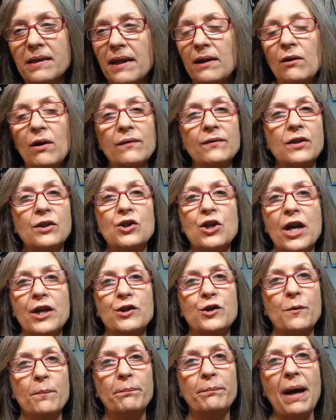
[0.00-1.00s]
They don't have to
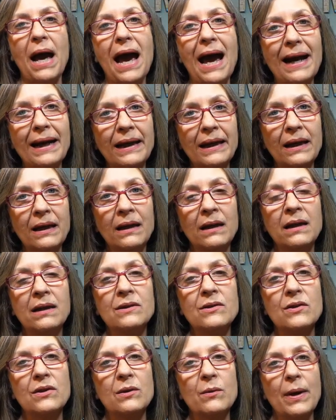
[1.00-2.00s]
change it back
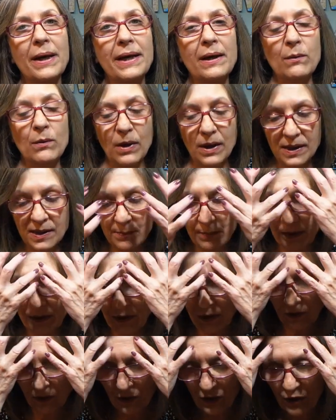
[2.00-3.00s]
to the way it was, but
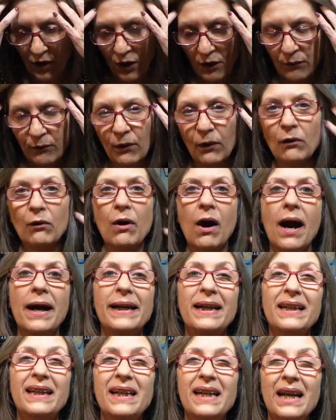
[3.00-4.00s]
there's no
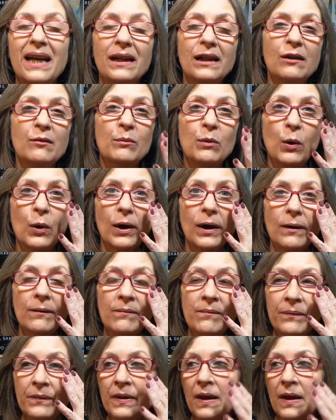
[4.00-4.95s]
variety anymore.